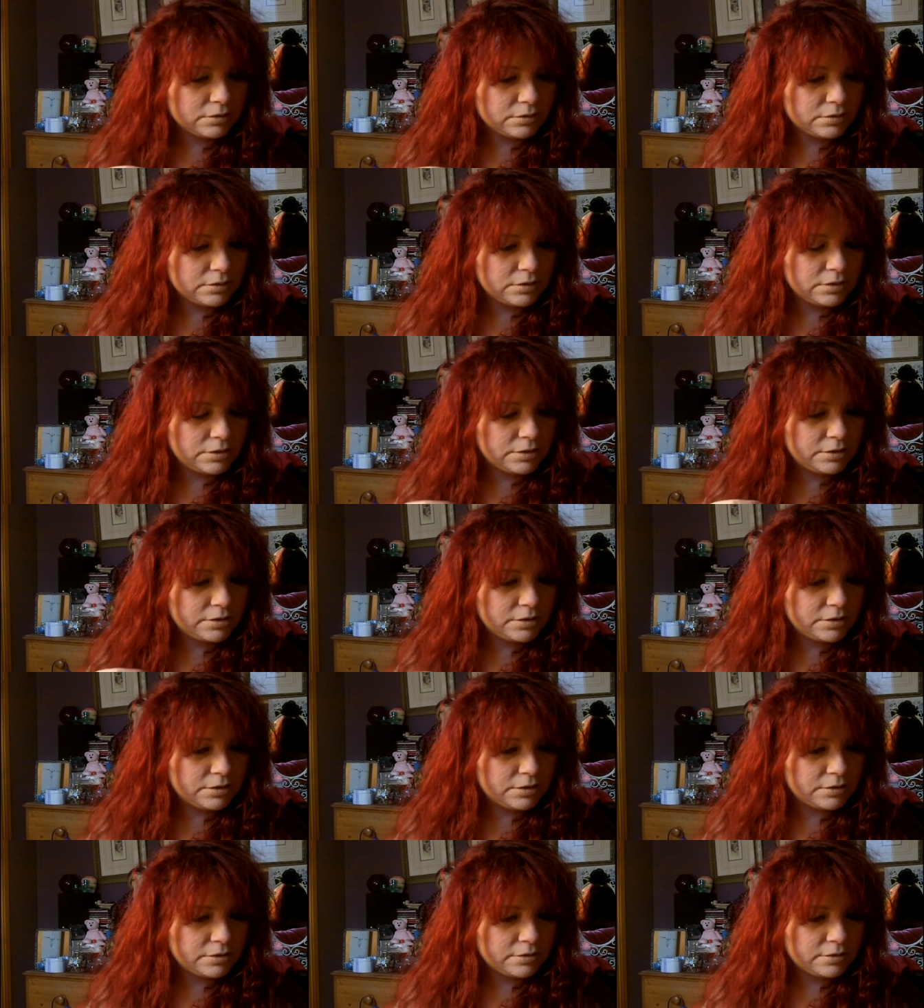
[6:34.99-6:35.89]

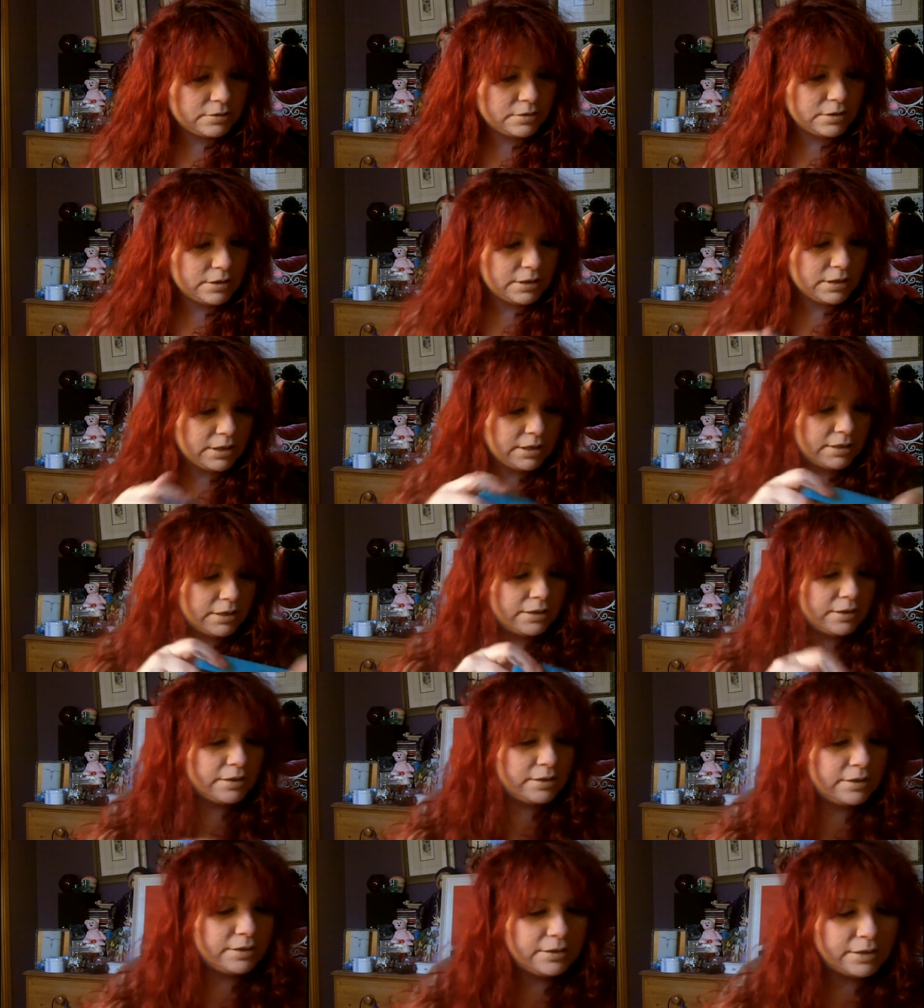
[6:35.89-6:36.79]
So, and
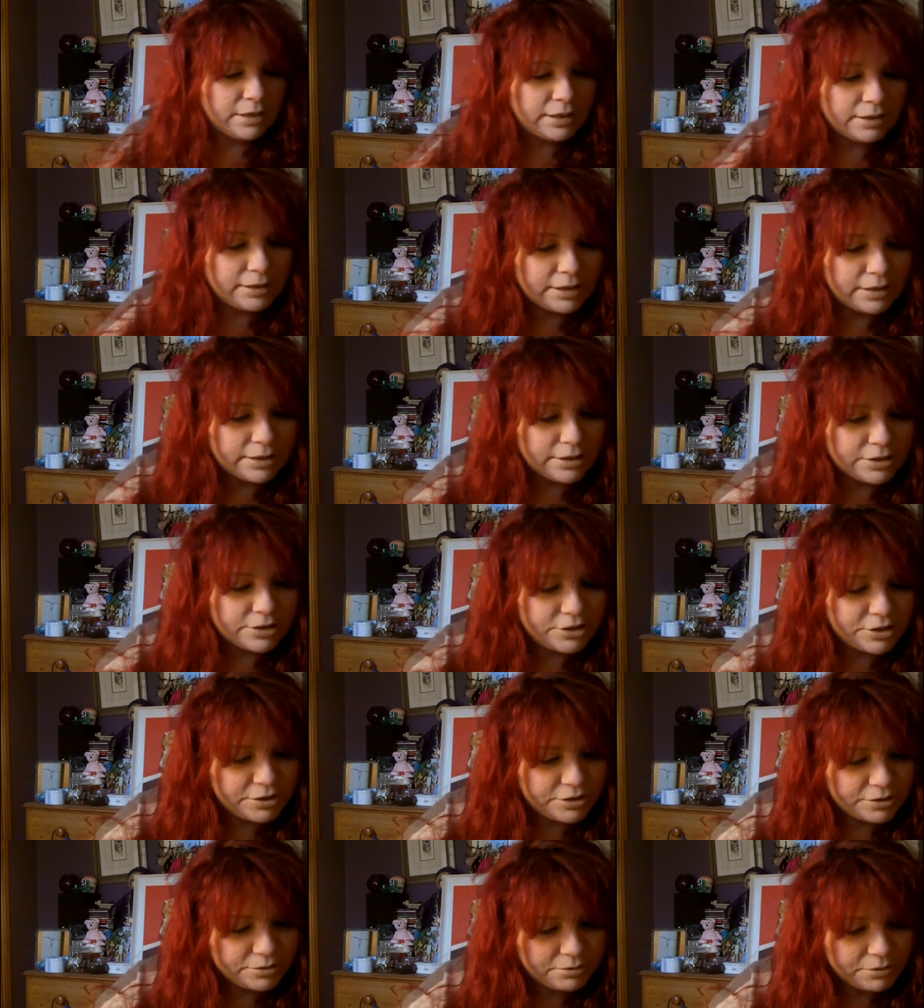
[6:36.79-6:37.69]
then there's
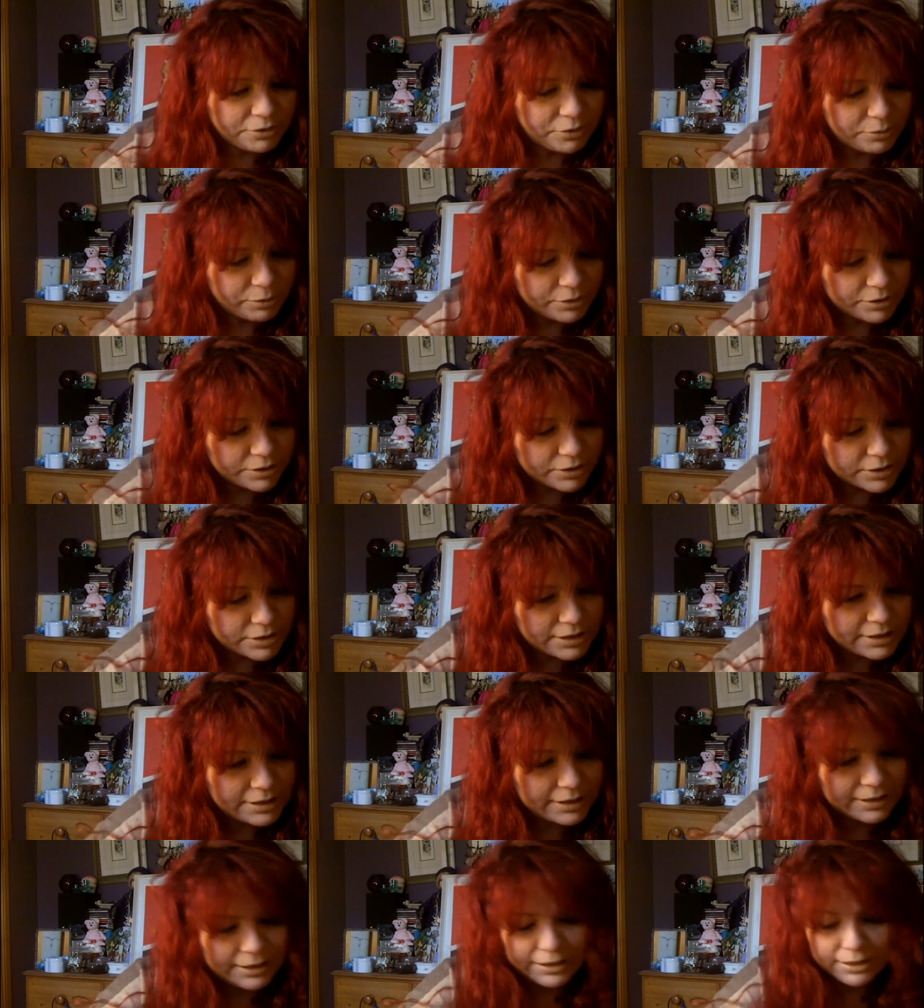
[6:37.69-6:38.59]
two other products
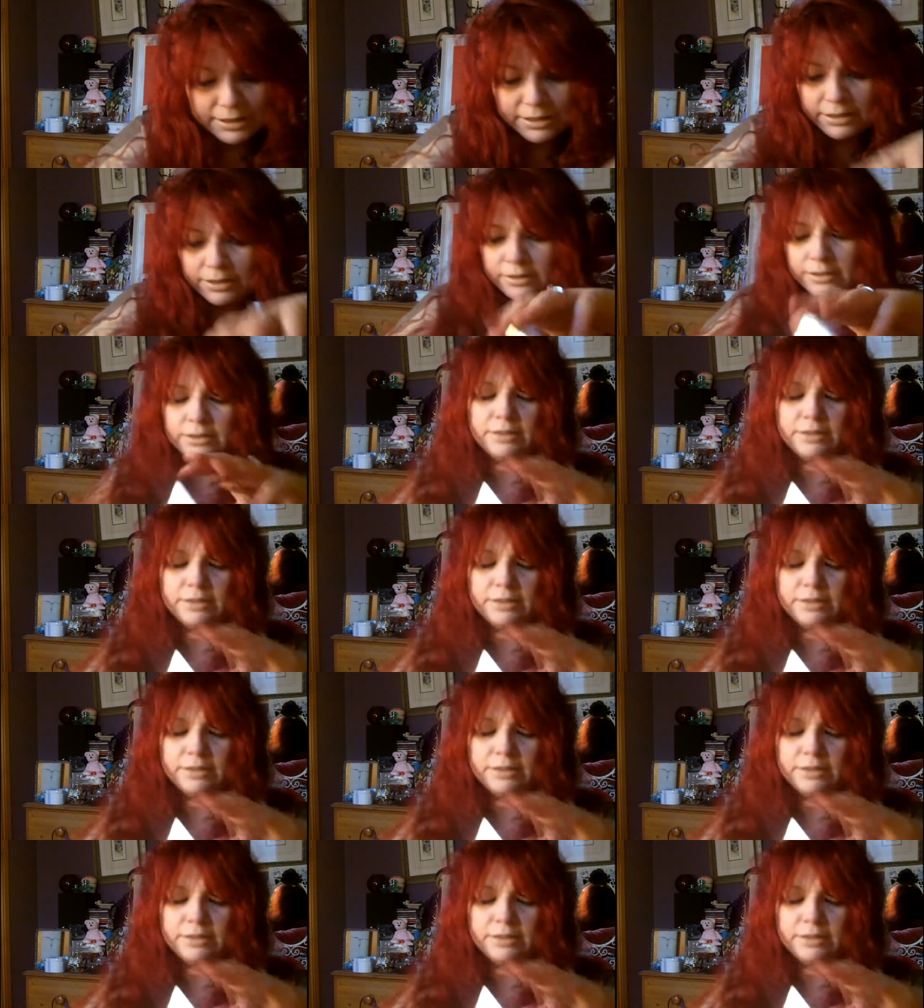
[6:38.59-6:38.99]
in here,